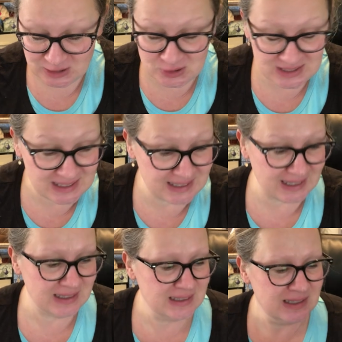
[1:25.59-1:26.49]

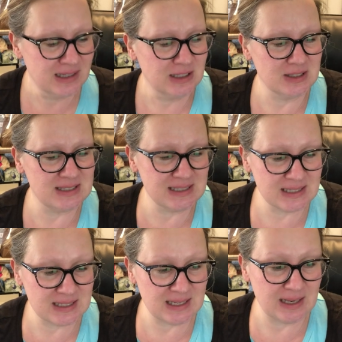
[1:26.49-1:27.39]
Lucinda,
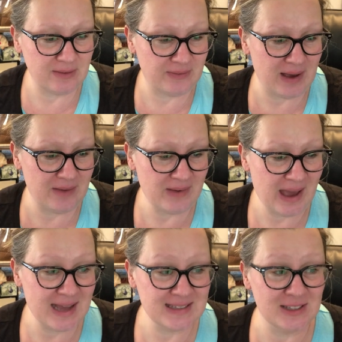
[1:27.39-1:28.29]
Lucinda knit five
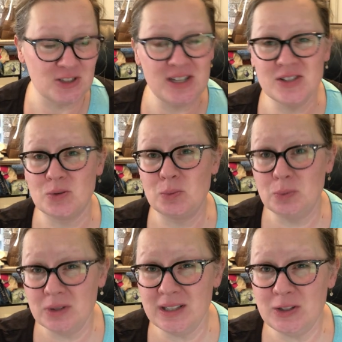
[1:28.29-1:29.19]
hats. Now she is a
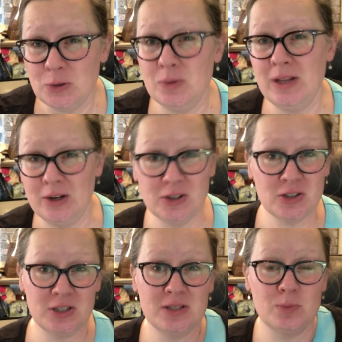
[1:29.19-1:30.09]
really new knitter.
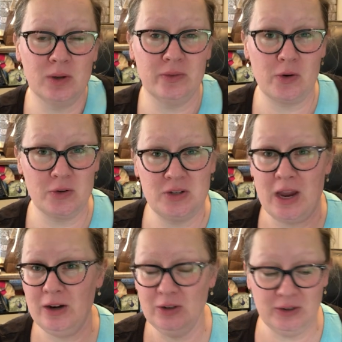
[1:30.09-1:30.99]
She's more of a
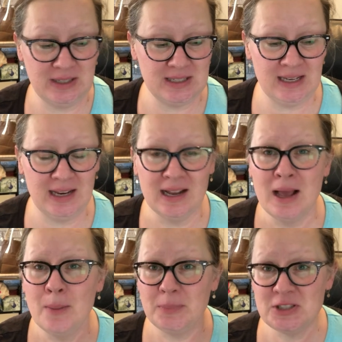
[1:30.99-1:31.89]
crocheter learning to knit,
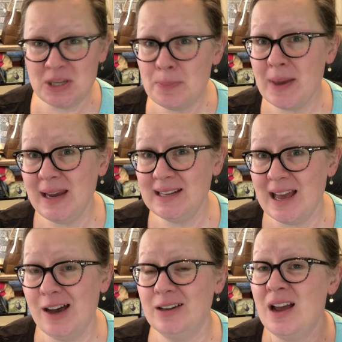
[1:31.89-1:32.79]
but she banged
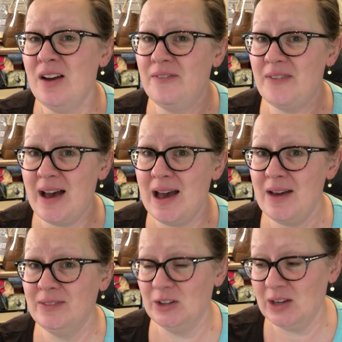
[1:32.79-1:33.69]
out
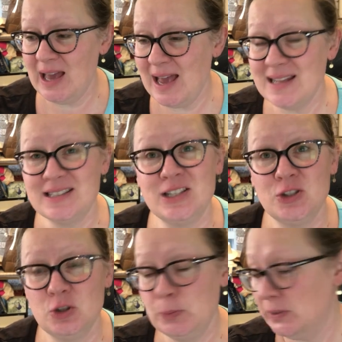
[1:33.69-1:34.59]
five little hats,
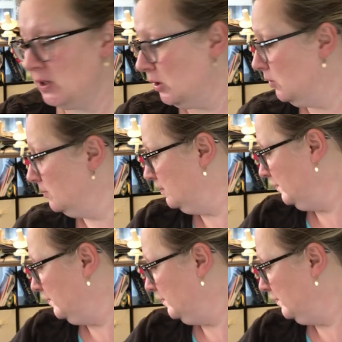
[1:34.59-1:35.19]
super cute.